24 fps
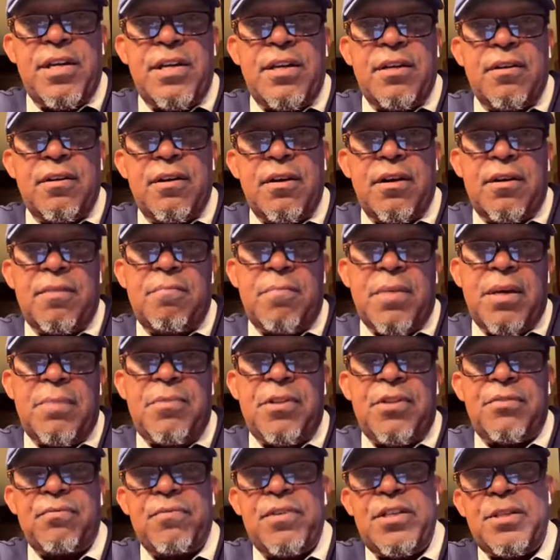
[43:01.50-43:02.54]
three,
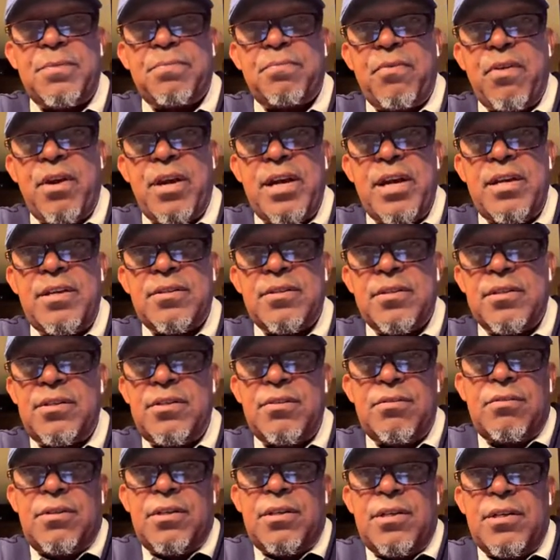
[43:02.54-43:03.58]
maybe three sprays,
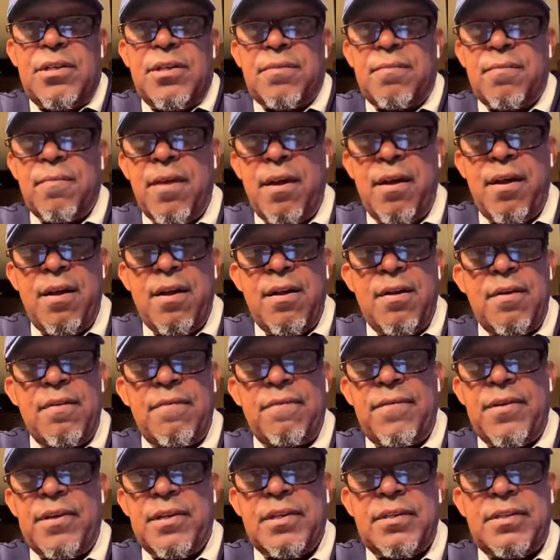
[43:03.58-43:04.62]
and you're good
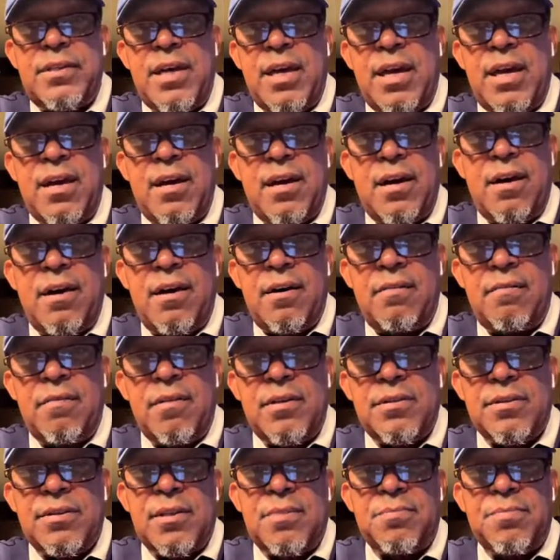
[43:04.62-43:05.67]
for the day,
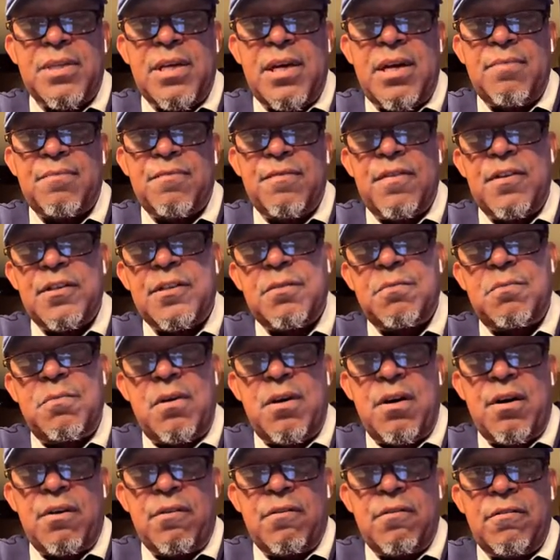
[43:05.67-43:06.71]
and sometimes for
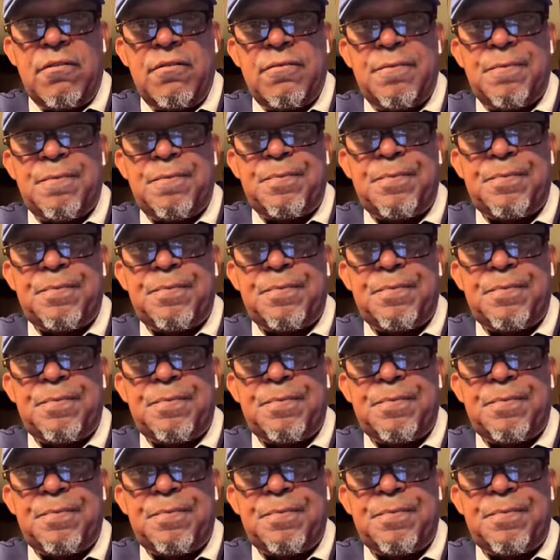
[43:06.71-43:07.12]
tomorrow.